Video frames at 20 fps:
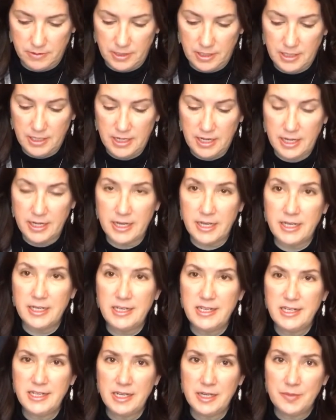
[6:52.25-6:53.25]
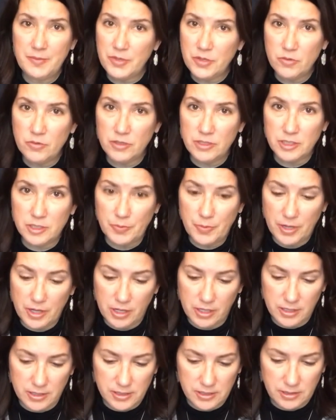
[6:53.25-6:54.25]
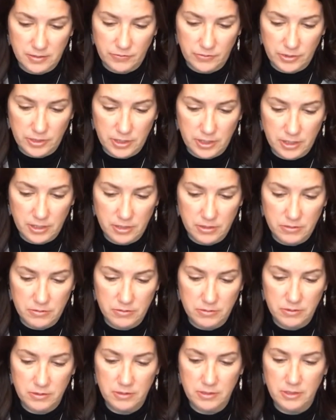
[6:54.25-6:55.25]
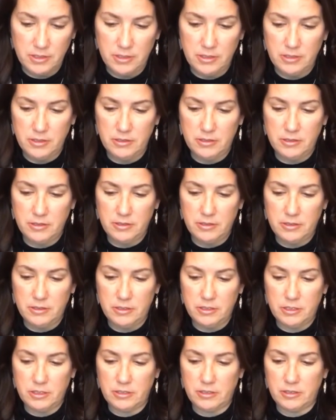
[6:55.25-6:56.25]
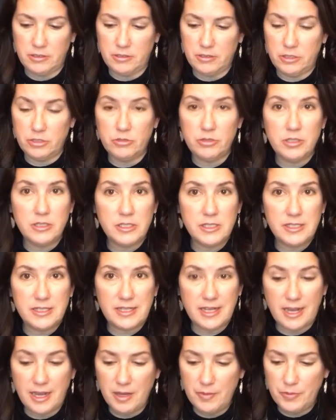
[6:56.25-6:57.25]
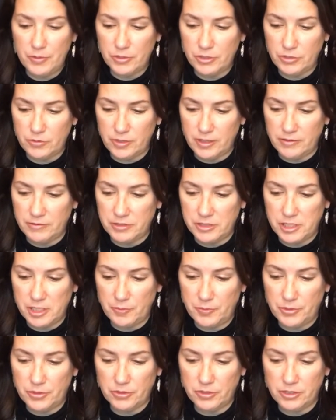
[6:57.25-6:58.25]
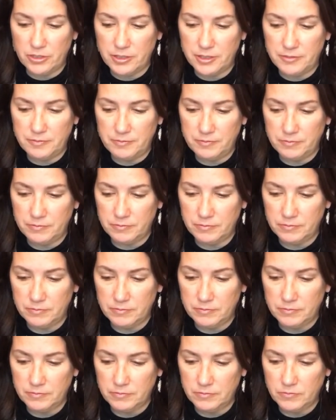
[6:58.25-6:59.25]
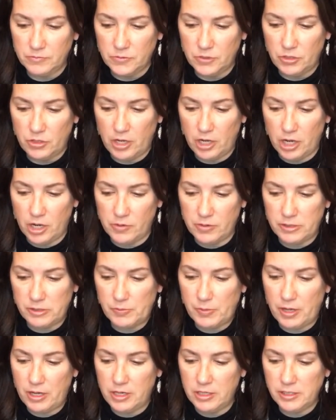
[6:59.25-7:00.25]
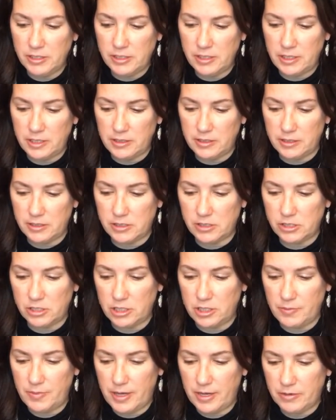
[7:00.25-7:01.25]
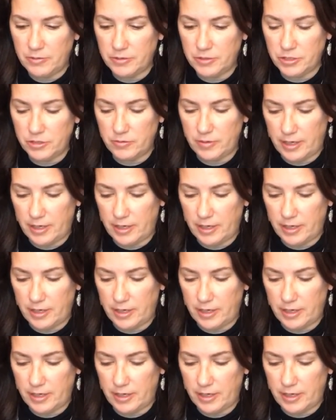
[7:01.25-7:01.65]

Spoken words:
And again, anytime you want to pause the video to do this step or do whatever step you're on, you can always pause it and then start it back when you're